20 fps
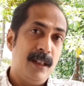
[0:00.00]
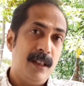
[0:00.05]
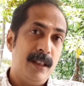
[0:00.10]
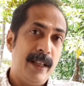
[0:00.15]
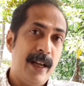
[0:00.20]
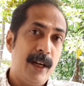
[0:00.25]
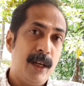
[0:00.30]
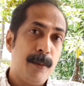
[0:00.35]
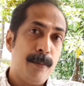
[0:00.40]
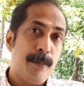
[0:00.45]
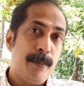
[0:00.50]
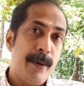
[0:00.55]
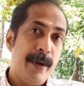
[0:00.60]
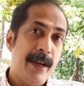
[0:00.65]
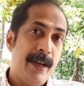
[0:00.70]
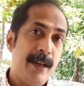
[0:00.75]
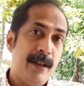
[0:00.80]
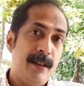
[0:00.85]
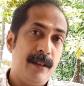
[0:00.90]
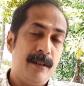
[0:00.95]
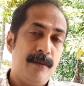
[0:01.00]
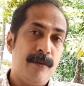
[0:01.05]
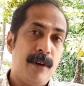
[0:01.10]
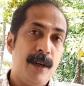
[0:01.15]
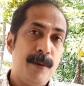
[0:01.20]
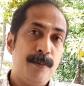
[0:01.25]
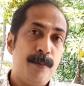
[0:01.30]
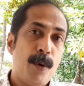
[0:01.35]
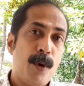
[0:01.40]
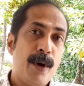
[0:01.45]
They had to pay
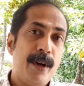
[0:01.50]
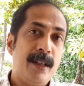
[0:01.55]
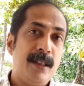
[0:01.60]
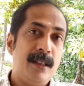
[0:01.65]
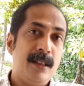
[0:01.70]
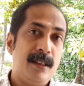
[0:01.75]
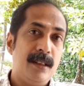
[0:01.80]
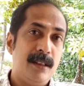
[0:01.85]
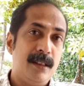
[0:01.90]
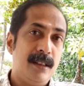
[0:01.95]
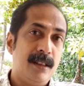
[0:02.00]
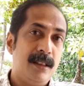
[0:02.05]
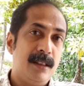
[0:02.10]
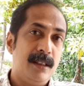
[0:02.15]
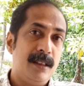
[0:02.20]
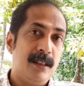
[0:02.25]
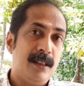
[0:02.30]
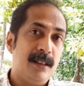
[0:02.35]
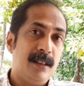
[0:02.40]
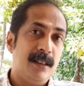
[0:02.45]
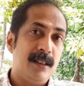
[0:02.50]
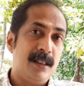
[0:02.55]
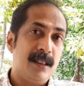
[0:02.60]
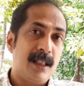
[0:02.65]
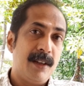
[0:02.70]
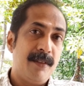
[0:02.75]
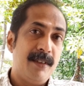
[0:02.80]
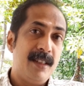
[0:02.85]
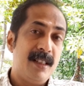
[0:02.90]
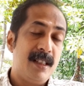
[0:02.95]

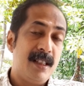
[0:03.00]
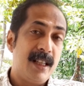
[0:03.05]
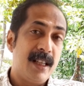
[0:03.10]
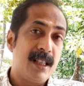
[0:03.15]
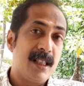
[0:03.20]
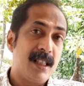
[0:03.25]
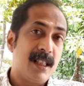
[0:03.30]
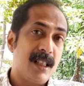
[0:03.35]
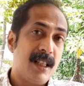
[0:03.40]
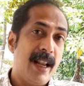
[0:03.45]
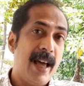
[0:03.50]
1.76